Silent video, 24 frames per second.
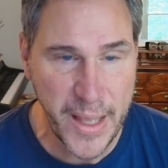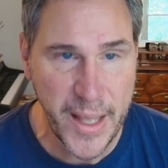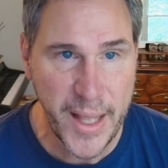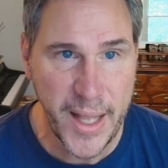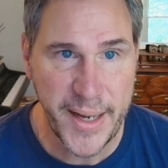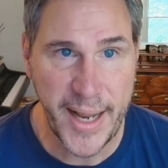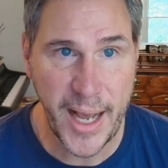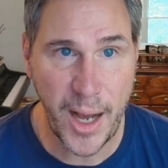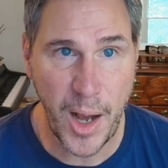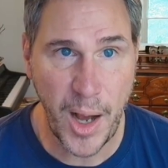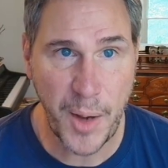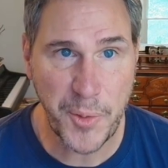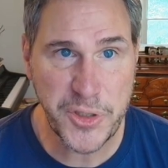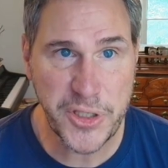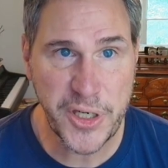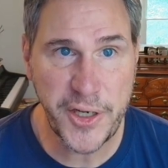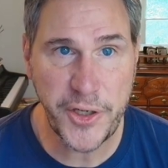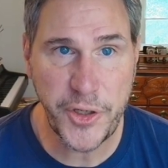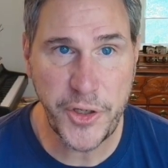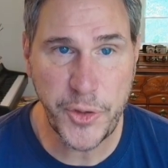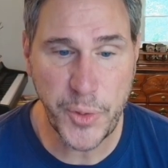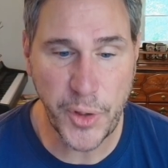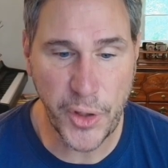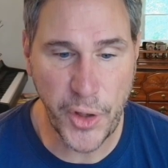Now, I was going to
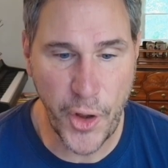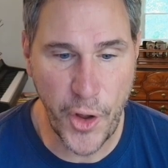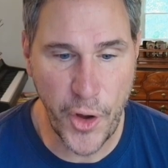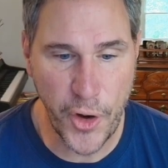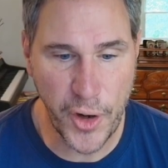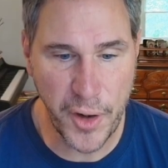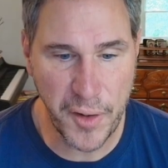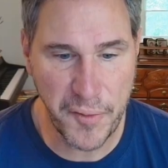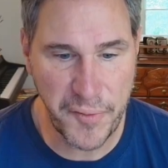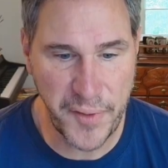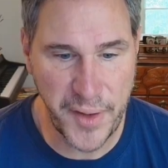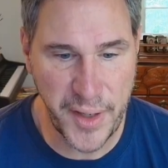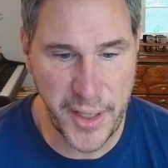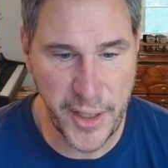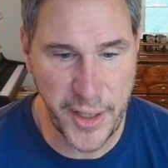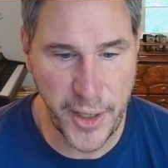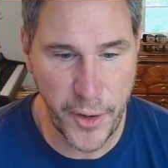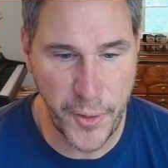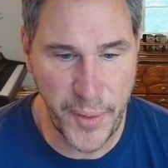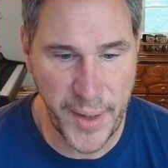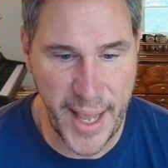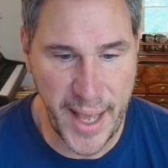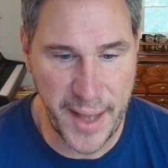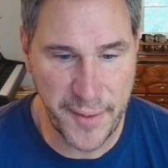do a longer video
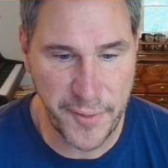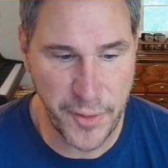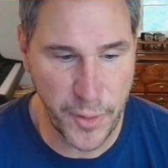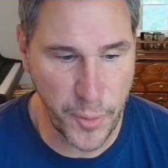and have a